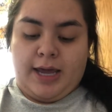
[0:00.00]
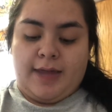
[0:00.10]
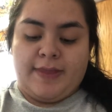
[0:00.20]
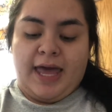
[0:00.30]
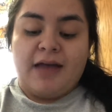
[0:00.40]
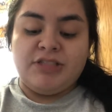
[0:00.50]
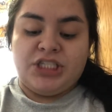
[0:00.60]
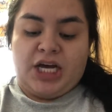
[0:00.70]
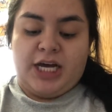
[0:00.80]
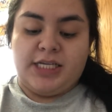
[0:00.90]
And they have
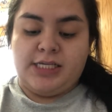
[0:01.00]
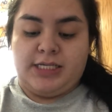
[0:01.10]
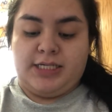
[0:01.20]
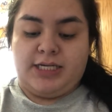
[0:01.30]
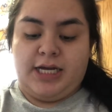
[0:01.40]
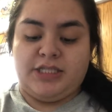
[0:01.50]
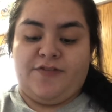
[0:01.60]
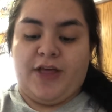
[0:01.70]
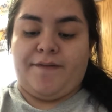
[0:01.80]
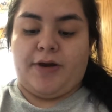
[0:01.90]
tons and tons of
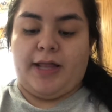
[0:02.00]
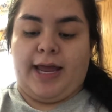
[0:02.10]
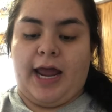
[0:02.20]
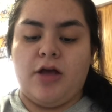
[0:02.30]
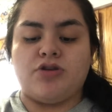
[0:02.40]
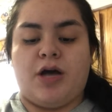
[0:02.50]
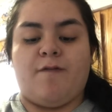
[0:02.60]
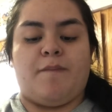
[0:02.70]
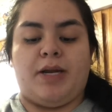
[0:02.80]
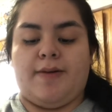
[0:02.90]
flavor. Like I also
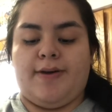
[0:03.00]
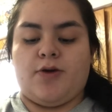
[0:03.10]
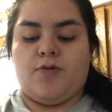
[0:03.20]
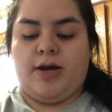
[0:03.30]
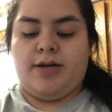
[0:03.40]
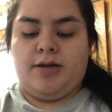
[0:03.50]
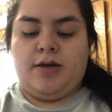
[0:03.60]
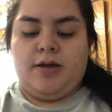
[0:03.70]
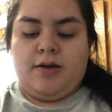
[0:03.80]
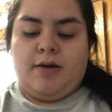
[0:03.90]
have a peanut butter one,
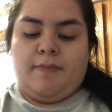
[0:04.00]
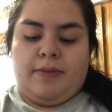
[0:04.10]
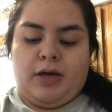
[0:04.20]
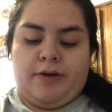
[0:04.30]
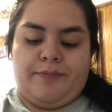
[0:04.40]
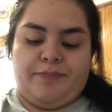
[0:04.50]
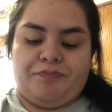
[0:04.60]
but